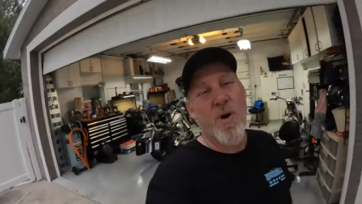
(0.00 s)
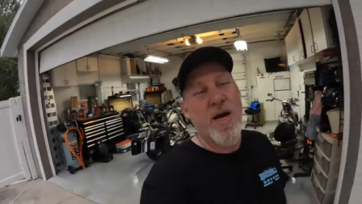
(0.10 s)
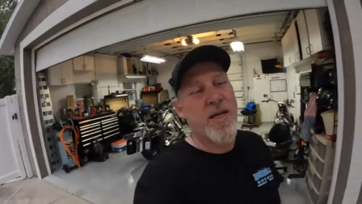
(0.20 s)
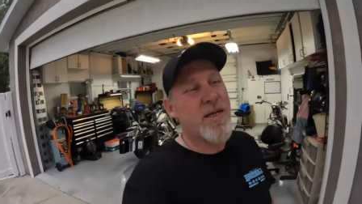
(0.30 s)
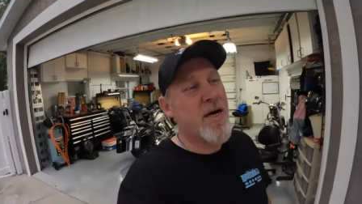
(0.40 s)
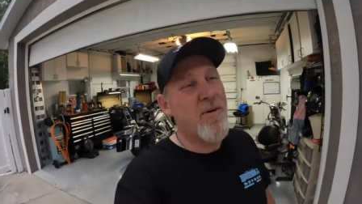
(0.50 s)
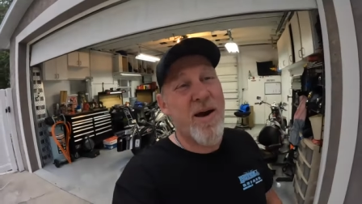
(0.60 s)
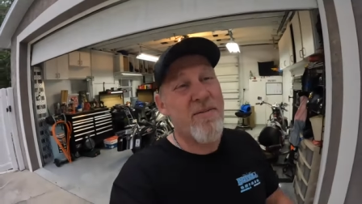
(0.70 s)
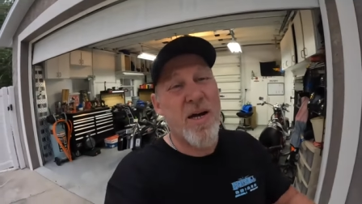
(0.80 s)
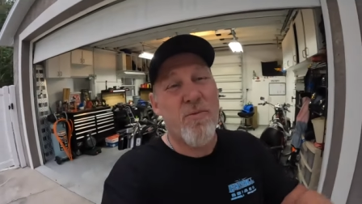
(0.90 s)
rain today.
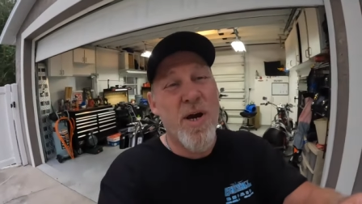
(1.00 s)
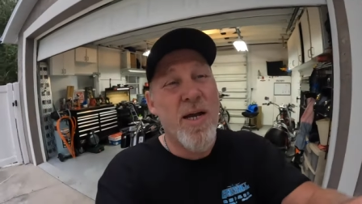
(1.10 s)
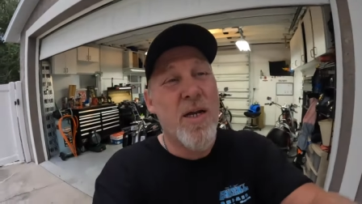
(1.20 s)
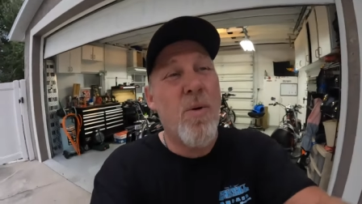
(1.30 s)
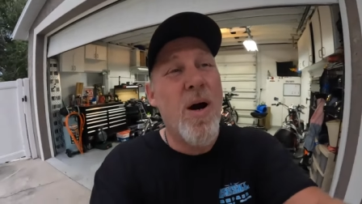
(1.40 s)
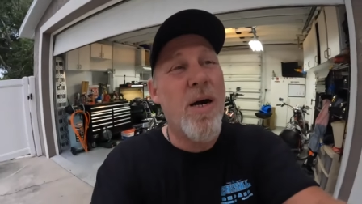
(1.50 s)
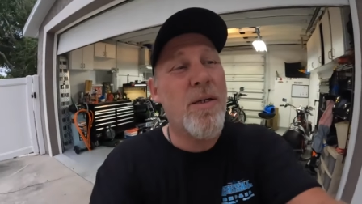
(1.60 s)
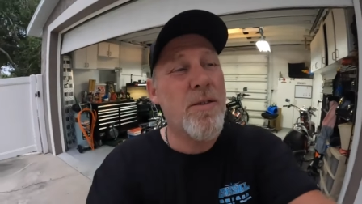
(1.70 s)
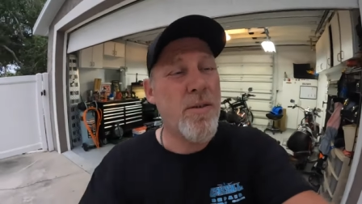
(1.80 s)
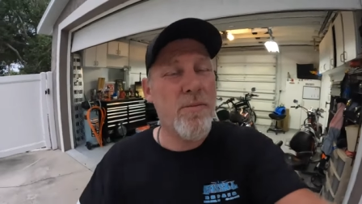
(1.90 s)
We haven't had rain in a
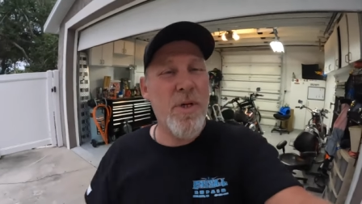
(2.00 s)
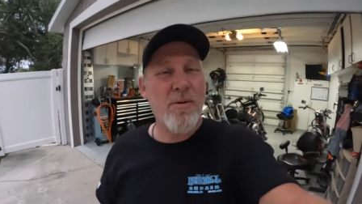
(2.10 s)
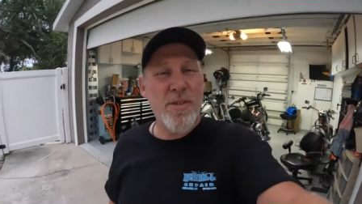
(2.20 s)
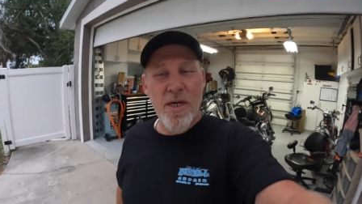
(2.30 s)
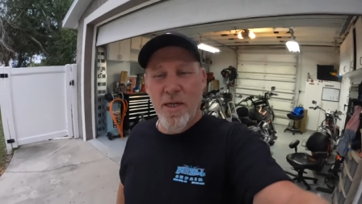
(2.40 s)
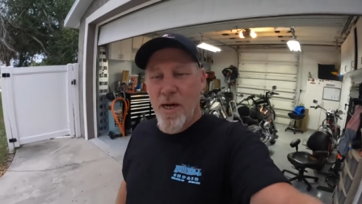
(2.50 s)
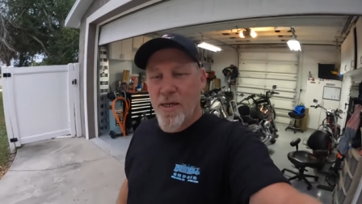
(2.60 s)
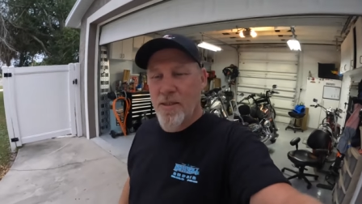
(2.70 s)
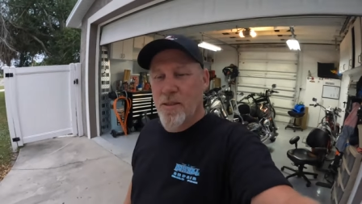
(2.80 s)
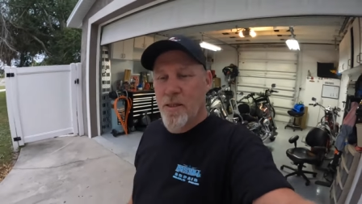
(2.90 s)
while, so that was kind of
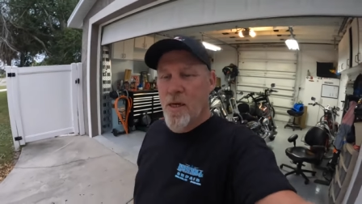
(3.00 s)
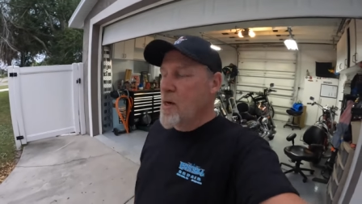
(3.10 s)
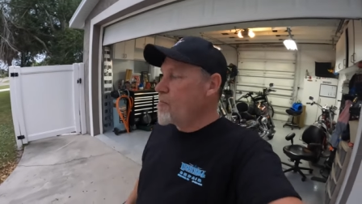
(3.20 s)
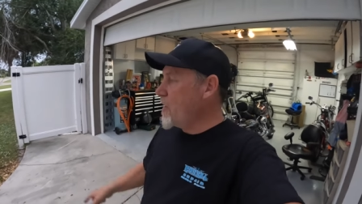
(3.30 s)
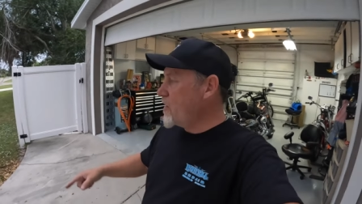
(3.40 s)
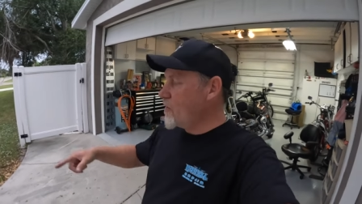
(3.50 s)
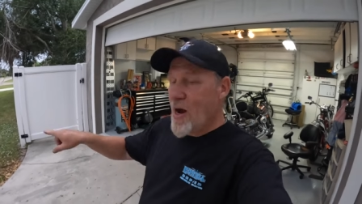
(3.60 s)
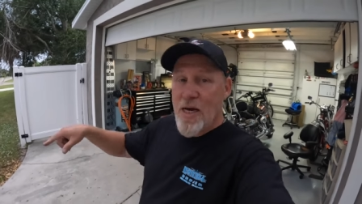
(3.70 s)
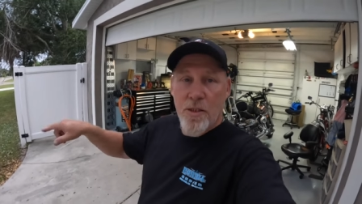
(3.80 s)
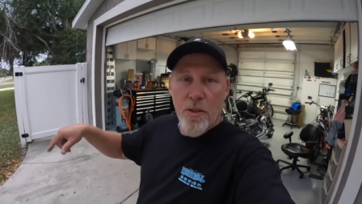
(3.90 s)
nice. Made the
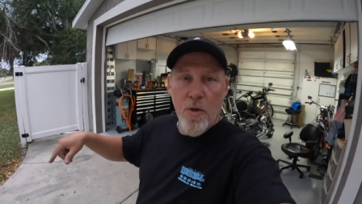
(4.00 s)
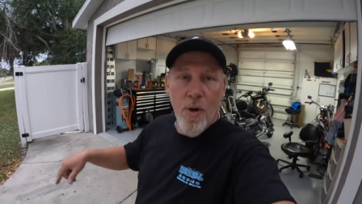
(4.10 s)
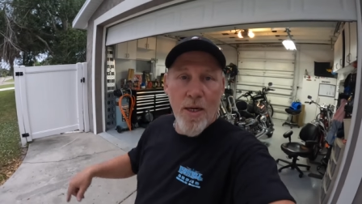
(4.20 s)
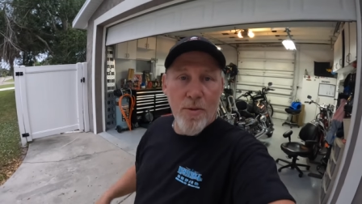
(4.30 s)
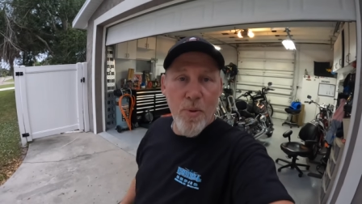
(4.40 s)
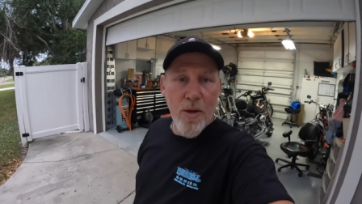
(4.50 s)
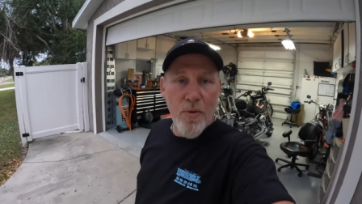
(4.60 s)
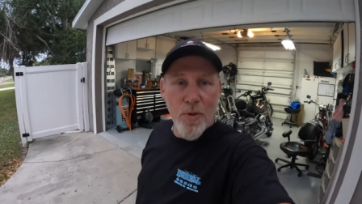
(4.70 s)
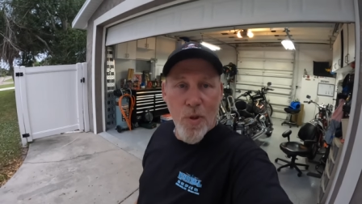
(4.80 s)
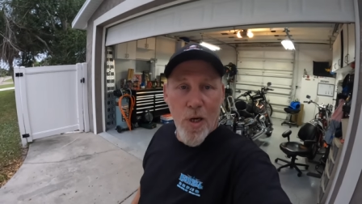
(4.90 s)
grass a little wet to play
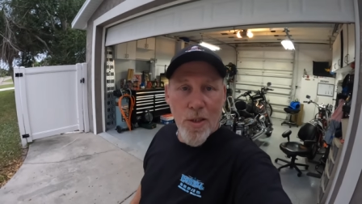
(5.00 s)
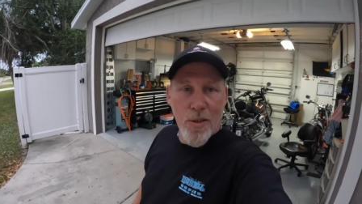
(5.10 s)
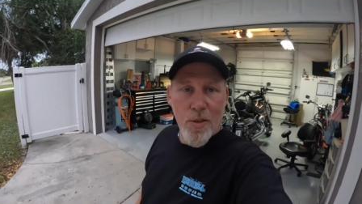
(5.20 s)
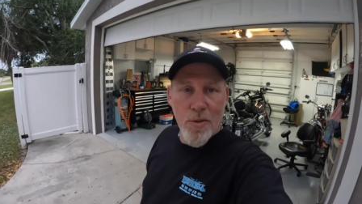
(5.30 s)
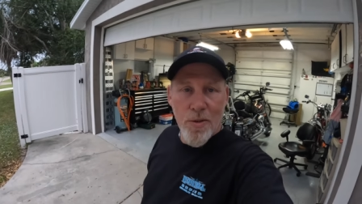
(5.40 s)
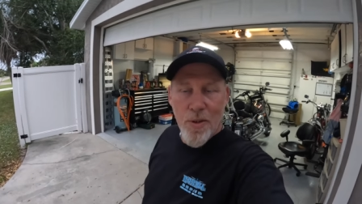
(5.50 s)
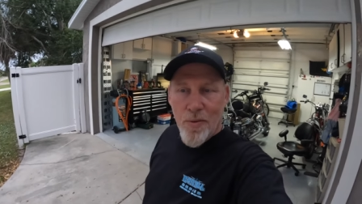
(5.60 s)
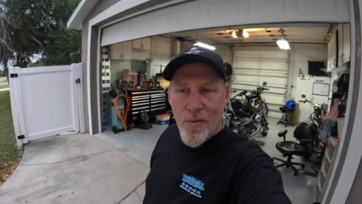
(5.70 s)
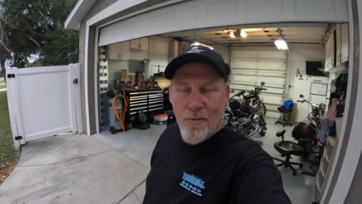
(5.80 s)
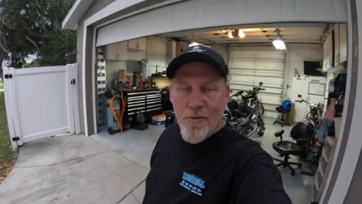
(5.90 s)
with the truck too, so
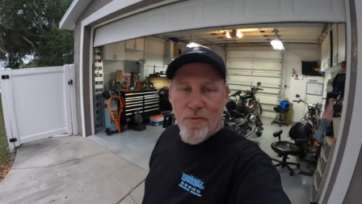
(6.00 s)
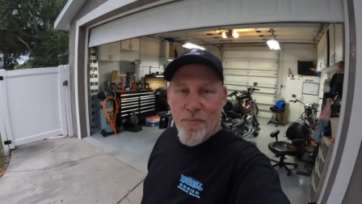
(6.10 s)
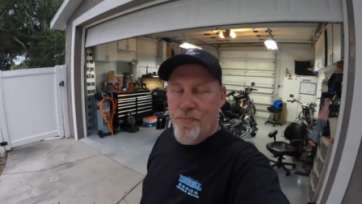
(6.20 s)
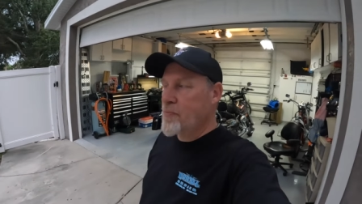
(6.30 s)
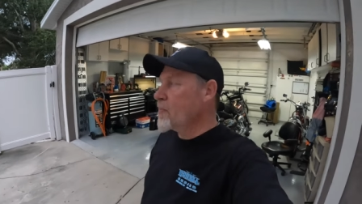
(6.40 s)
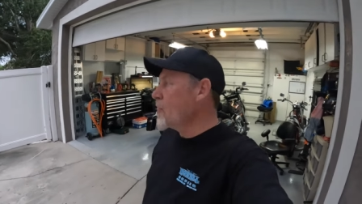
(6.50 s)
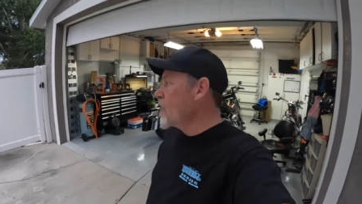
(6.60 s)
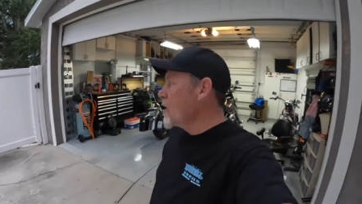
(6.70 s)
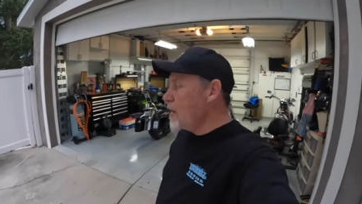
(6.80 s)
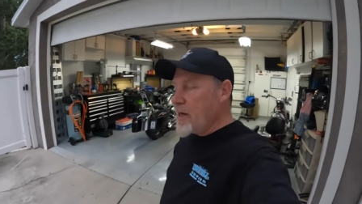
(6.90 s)
that was fun.
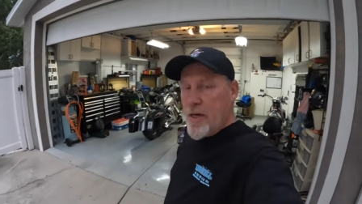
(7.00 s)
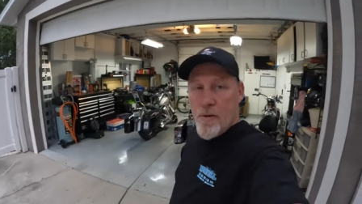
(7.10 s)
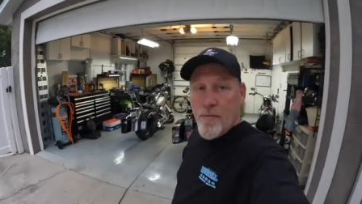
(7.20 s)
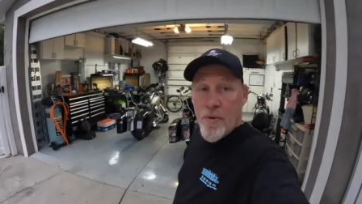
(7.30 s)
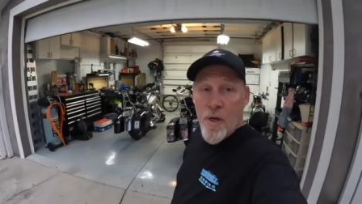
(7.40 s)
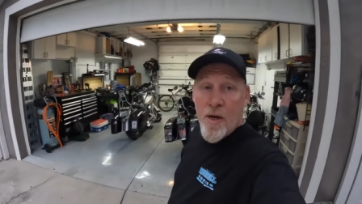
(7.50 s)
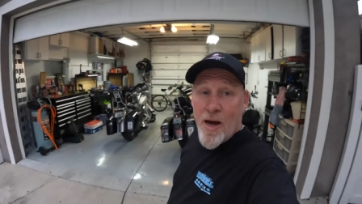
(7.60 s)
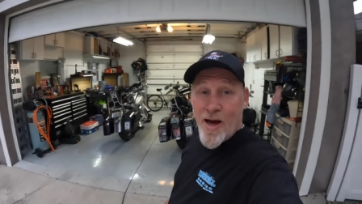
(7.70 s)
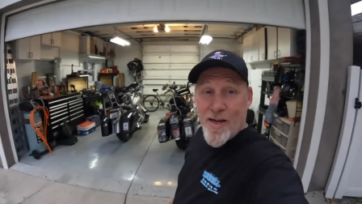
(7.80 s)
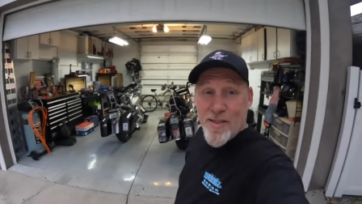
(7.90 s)
Anywho,
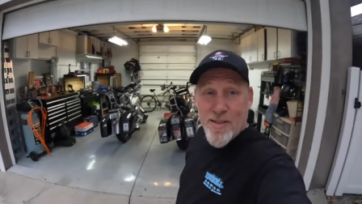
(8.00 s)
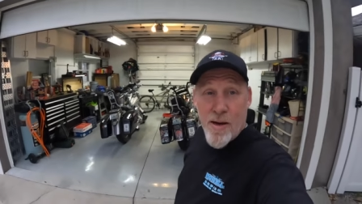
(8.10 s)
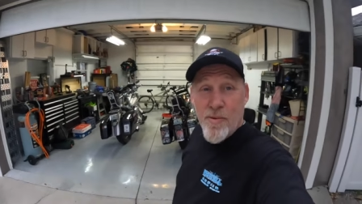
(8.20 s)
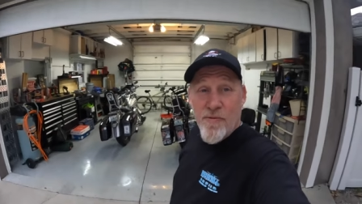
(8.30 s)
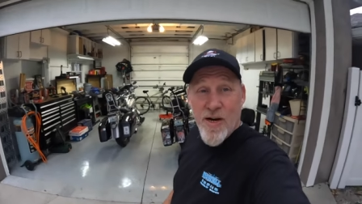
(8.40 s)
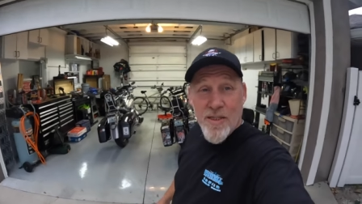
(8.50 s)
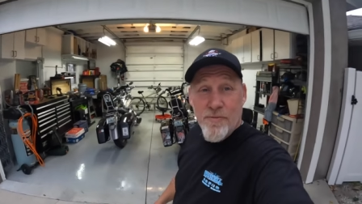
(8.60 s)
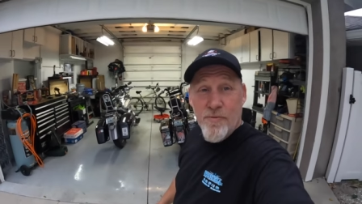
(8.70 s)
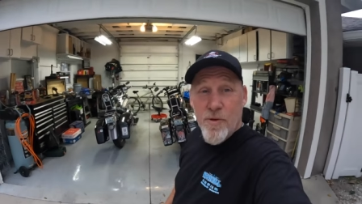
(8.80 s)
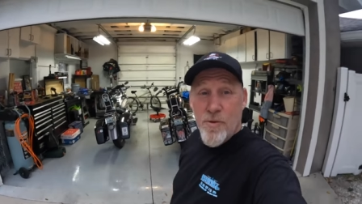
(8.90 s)
I think it's time to find
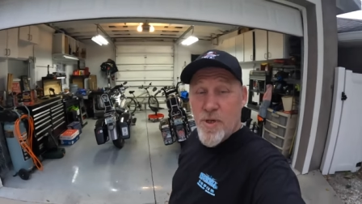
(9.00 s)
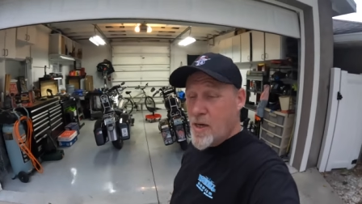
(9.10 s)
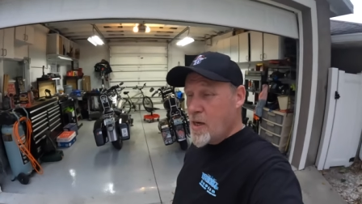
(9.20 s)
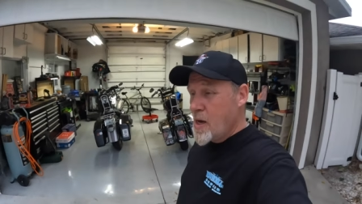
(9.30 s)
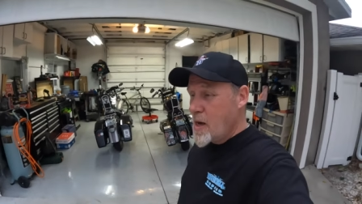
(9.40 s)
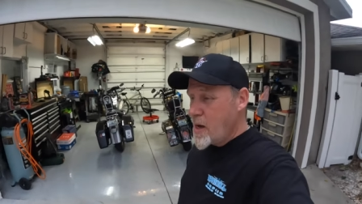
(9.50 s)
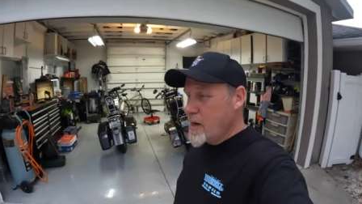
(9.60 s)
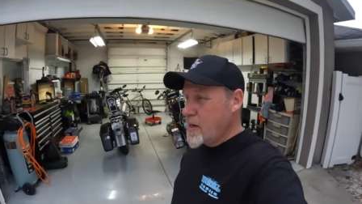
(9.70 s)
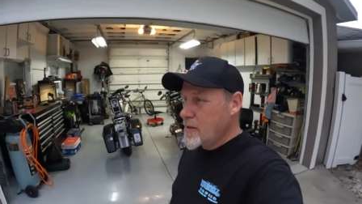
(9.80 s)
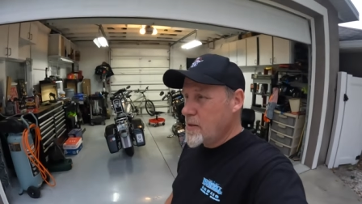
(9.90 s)
some food
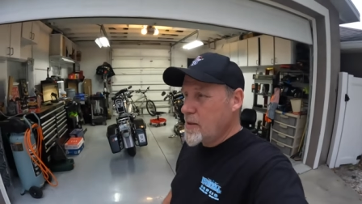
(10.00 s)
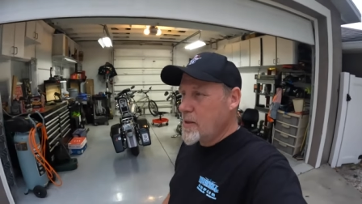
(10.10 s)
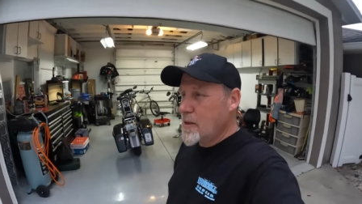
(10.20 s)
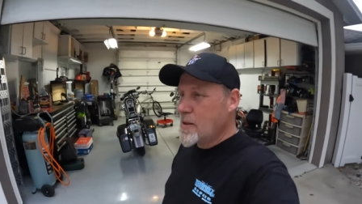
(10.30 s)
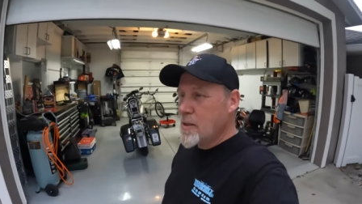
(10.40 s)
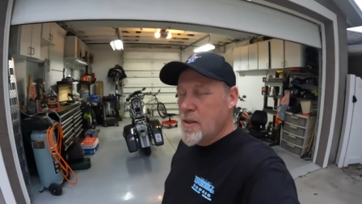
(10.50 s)
and uh,